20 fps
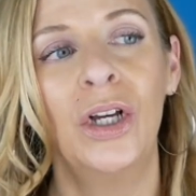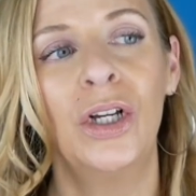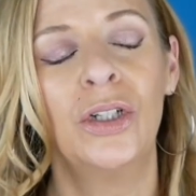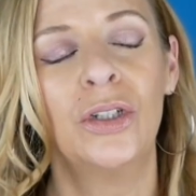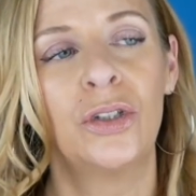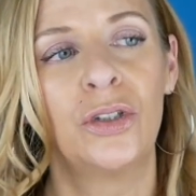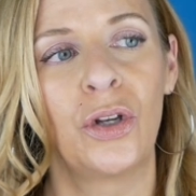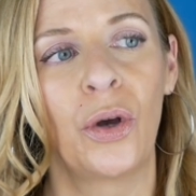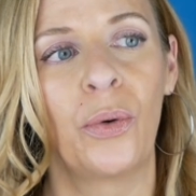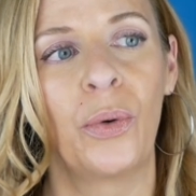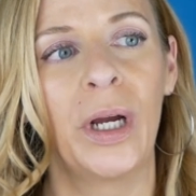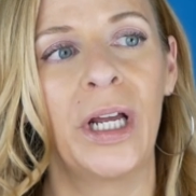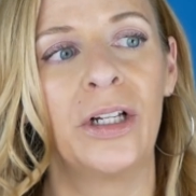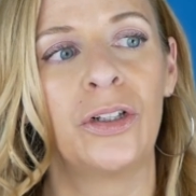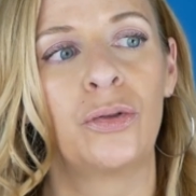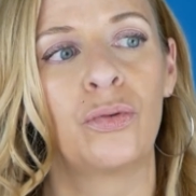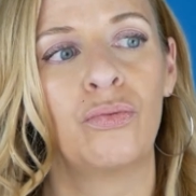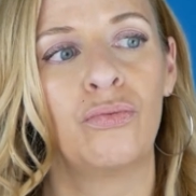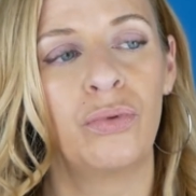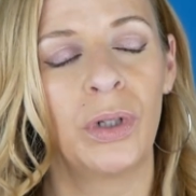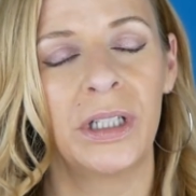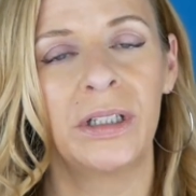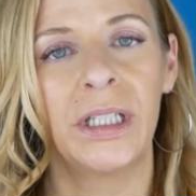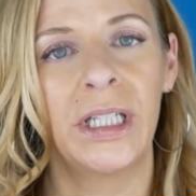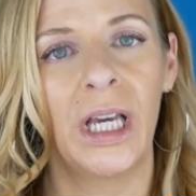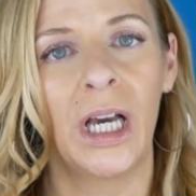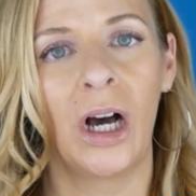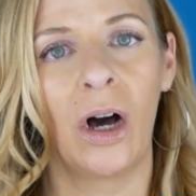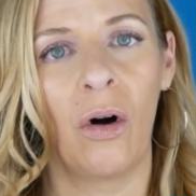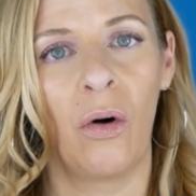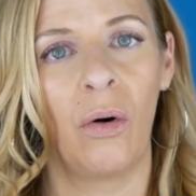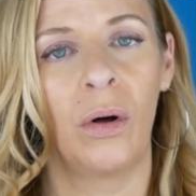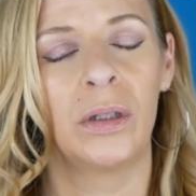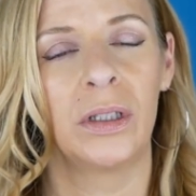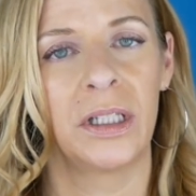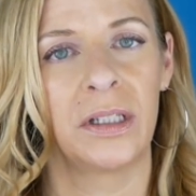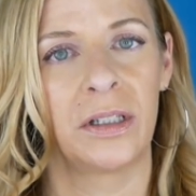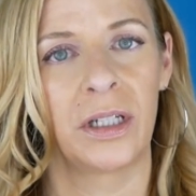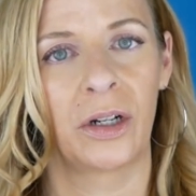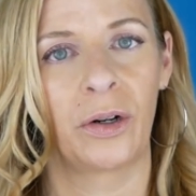So it's really a
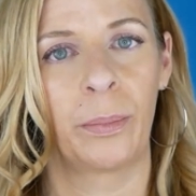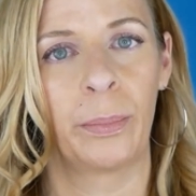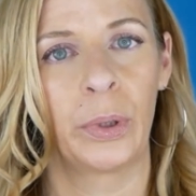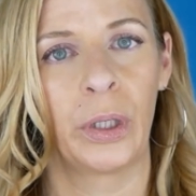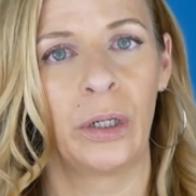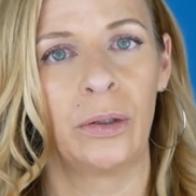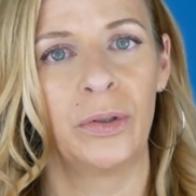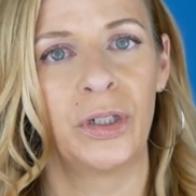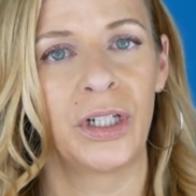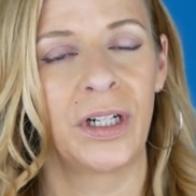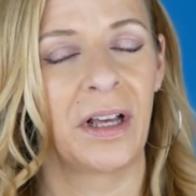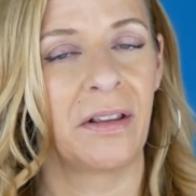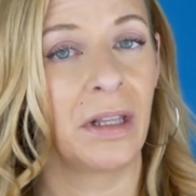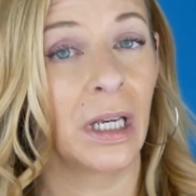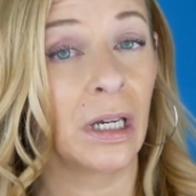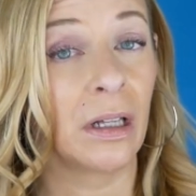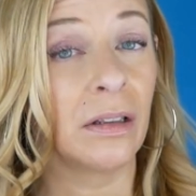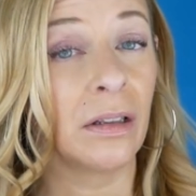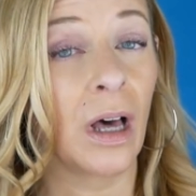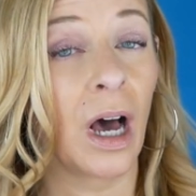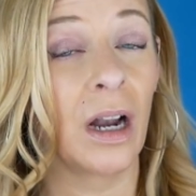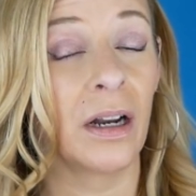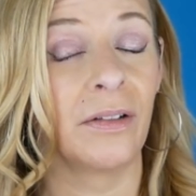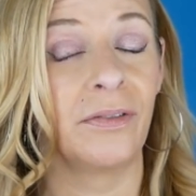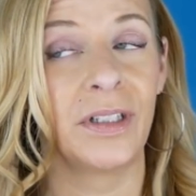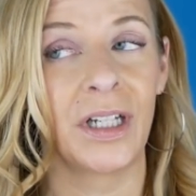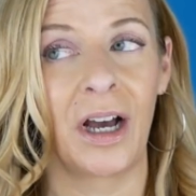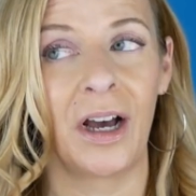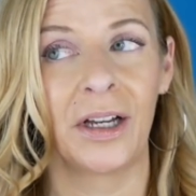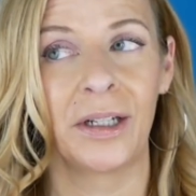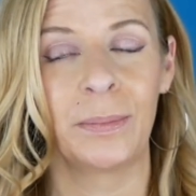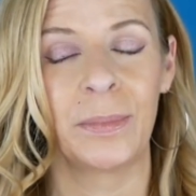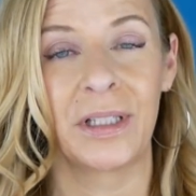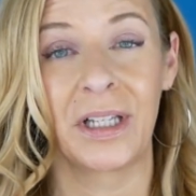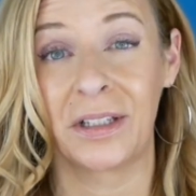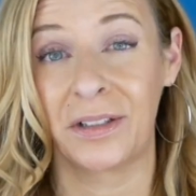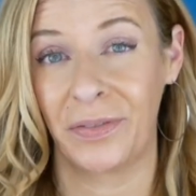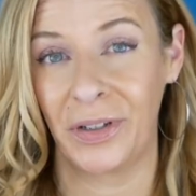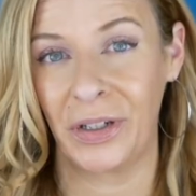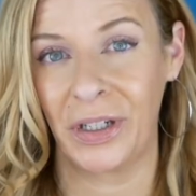holistic approach, and I think a lot of times
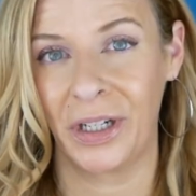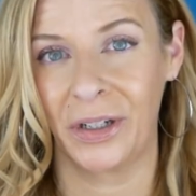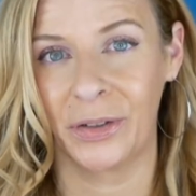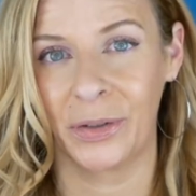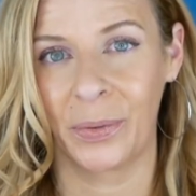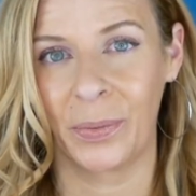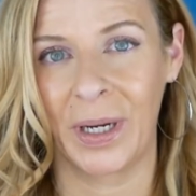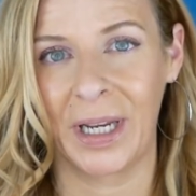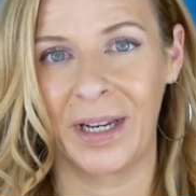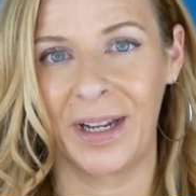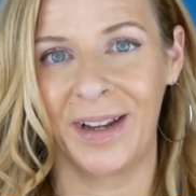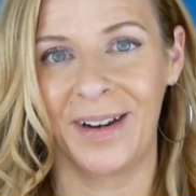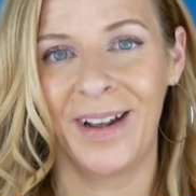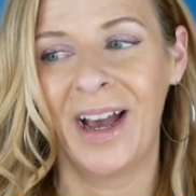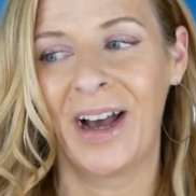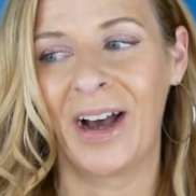that's very underrated.